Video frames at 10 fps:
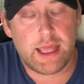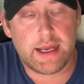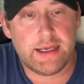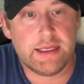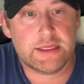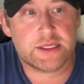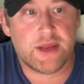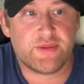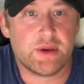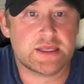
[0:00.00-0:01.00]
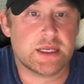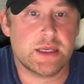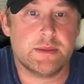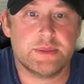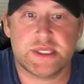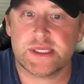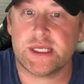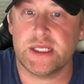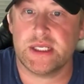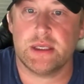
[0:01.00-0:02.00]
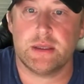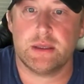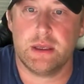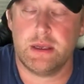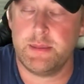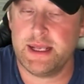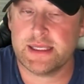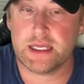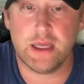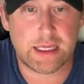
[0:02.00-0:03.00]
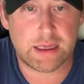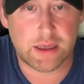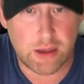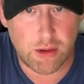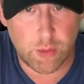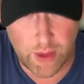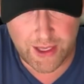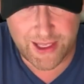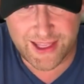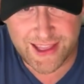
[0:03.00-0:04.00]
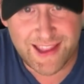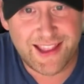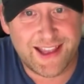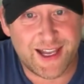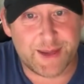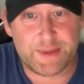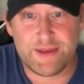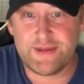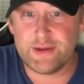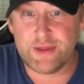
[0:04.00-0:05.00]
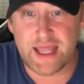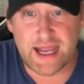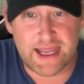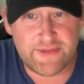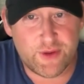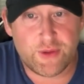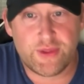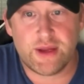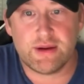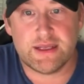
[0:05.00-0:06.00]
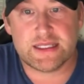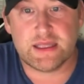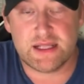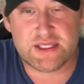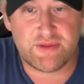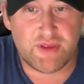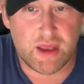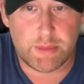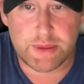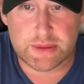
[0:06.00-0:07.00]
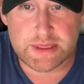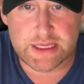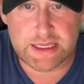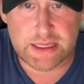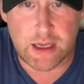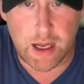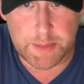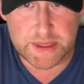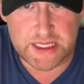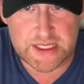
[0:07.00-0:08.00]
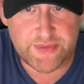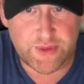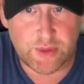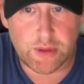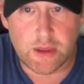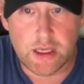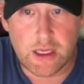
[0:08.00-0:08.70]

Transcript: editing software has come such an amazingly long way. Even on the iPhone, there is lots of built-in options for